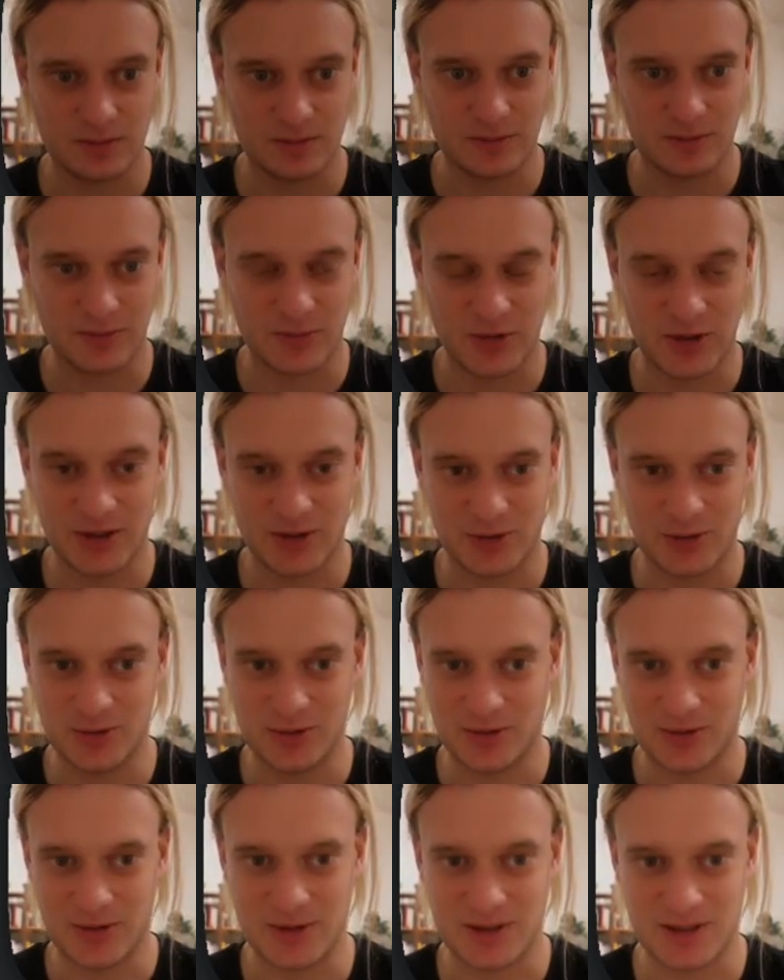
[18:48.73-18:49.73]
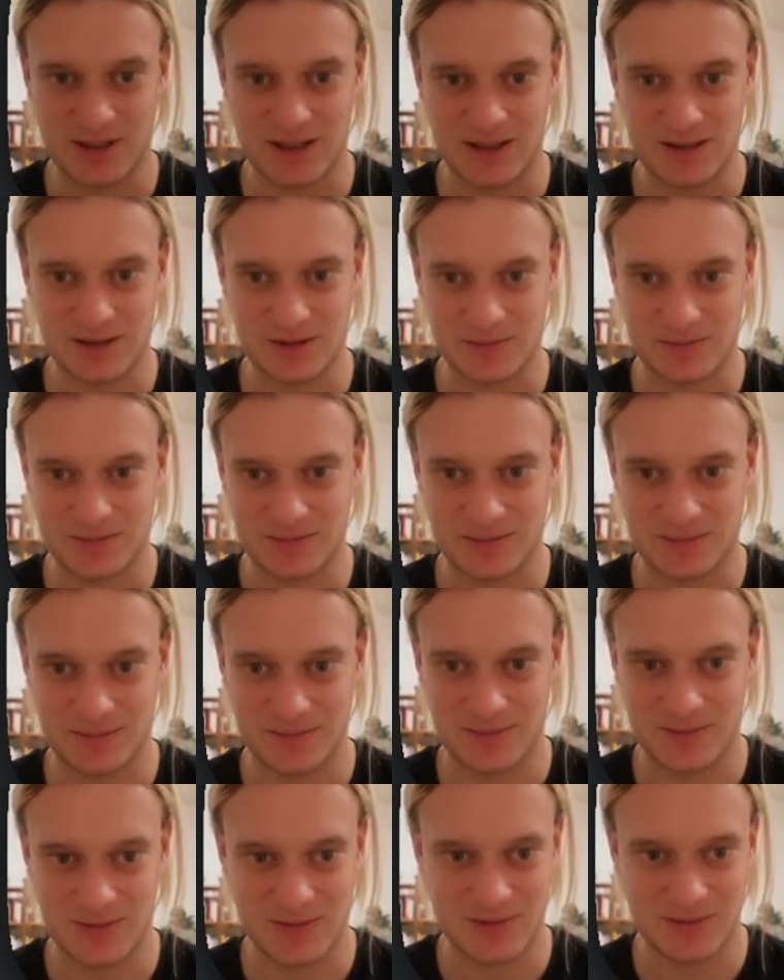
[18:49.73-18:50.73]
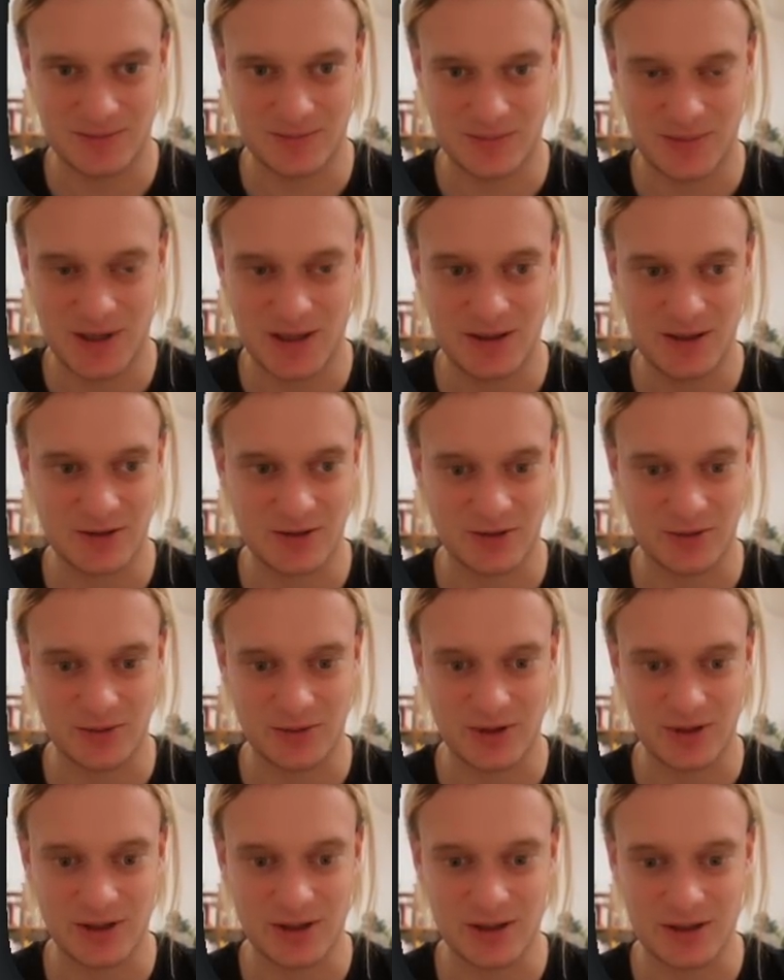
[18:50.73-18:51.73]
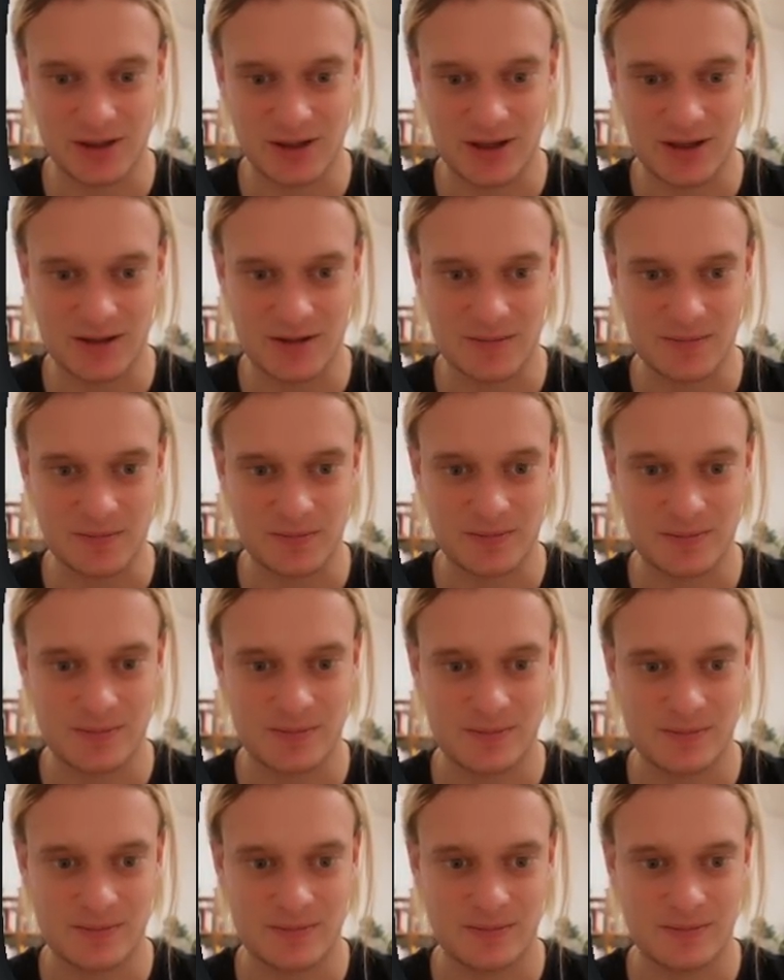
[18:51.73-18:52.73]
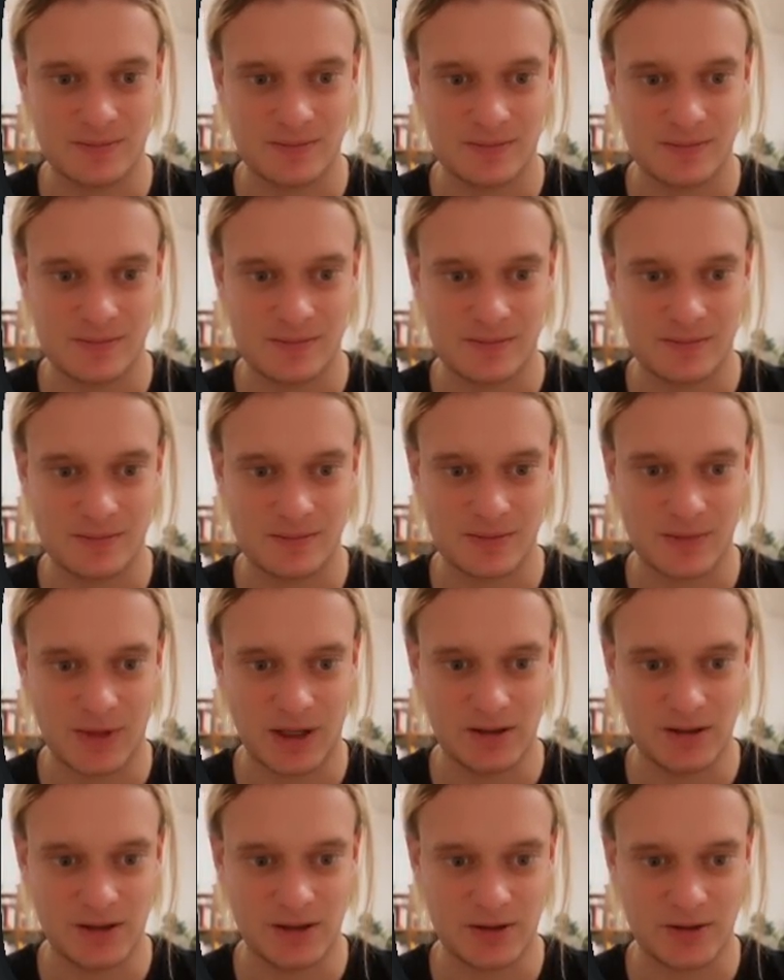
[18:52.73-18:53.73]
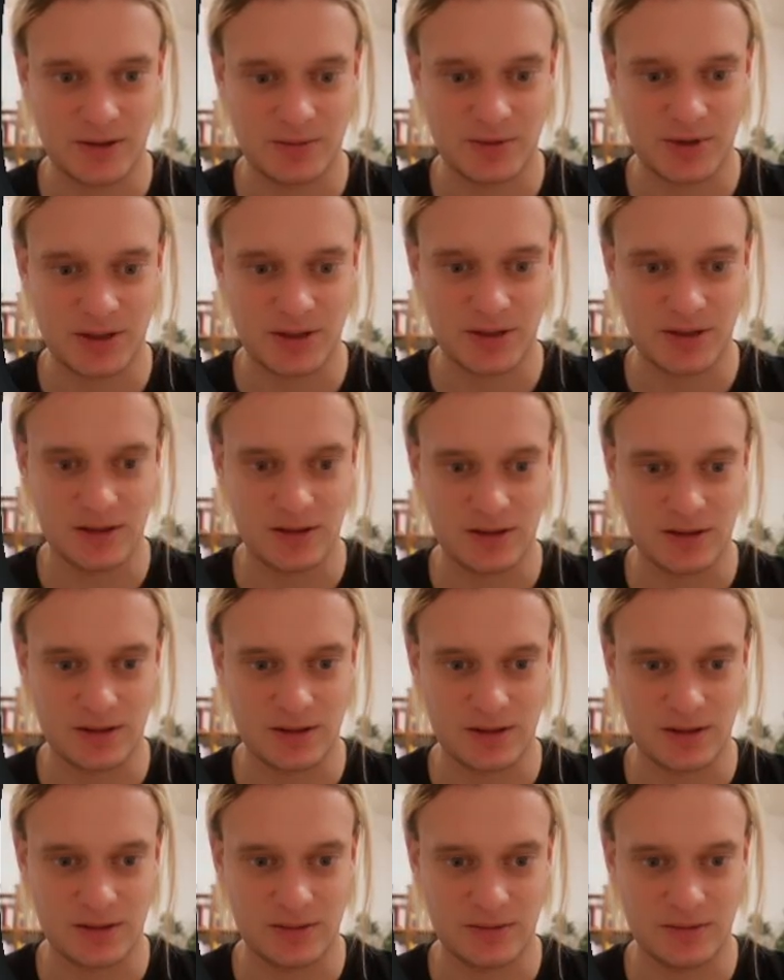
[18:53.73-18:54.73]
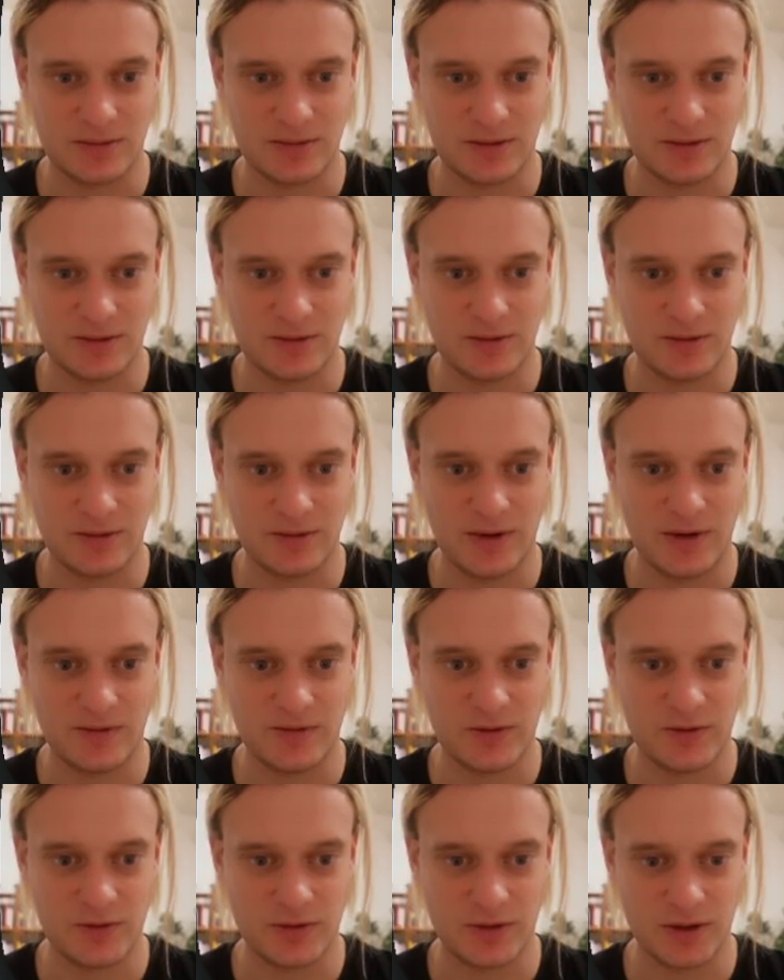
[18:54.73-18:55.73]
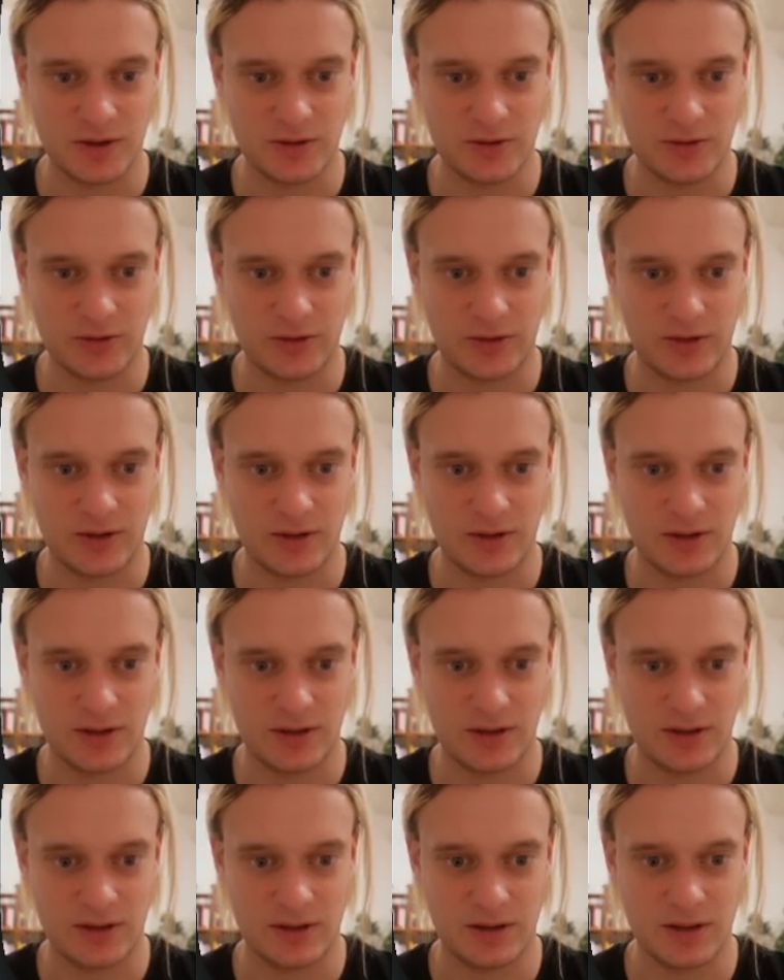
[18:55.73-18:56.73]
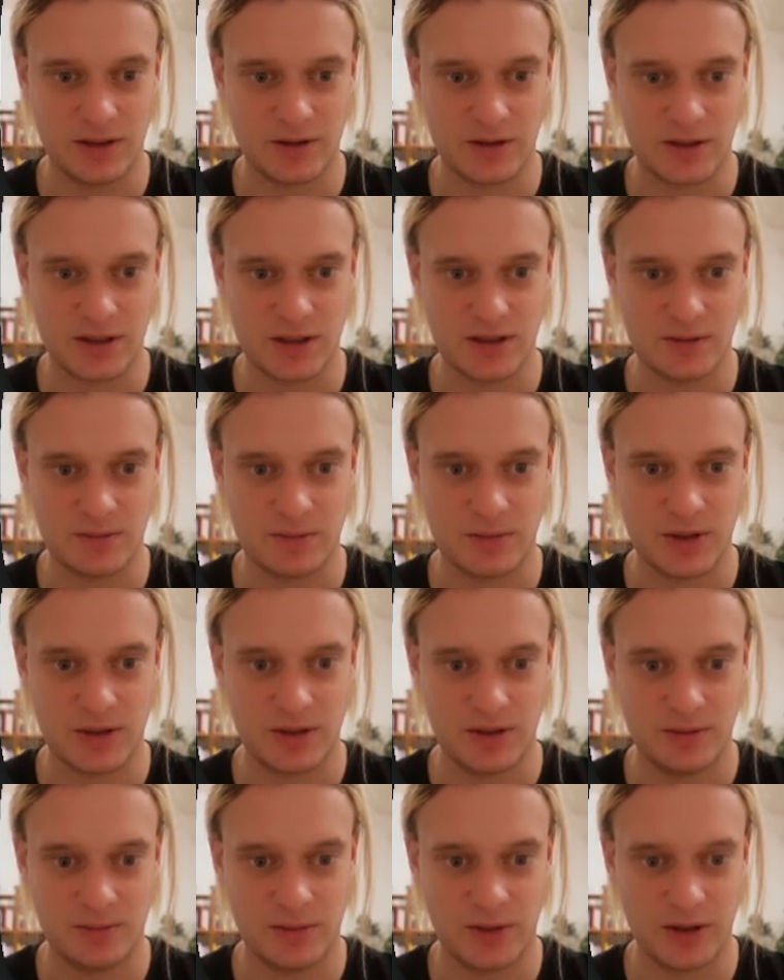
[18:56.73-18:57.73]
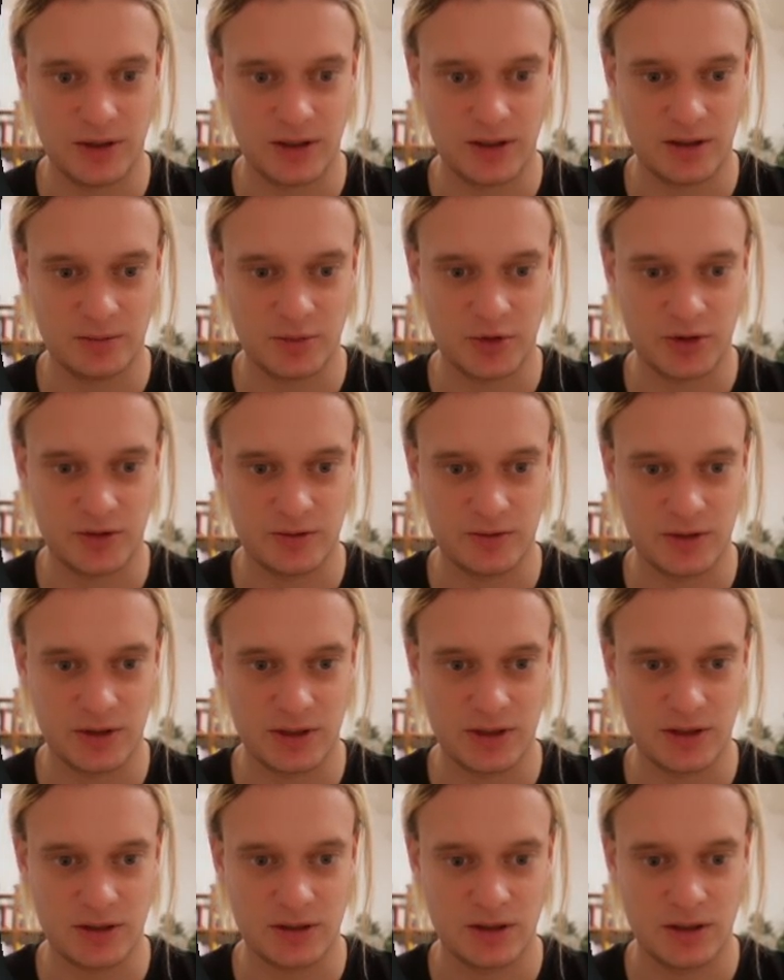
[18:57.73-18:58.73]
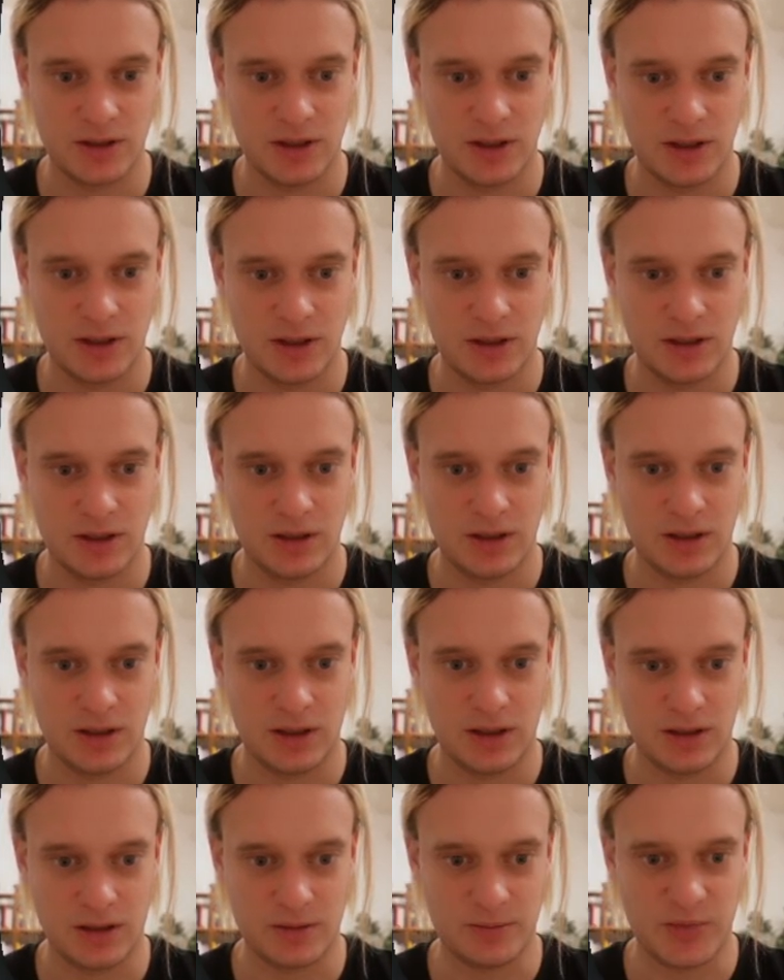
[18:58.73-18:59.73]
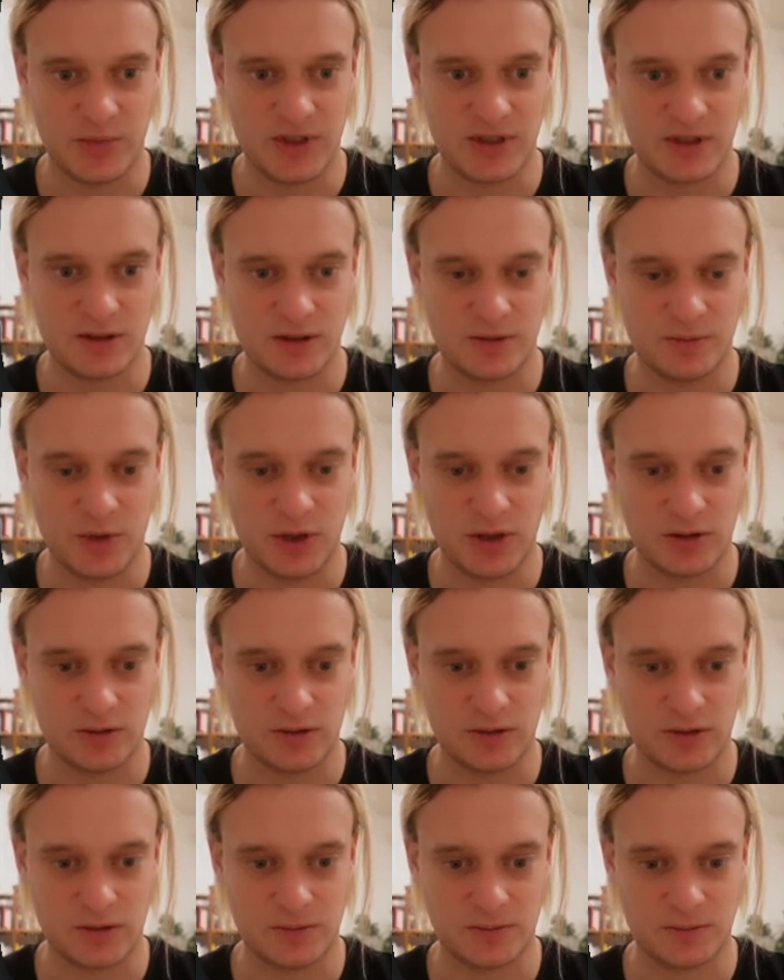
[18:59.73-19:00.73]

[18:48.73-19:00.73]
pretty cool that it kind of made this whole thing. Description, revenue growth, leadership, market opportunity, business model,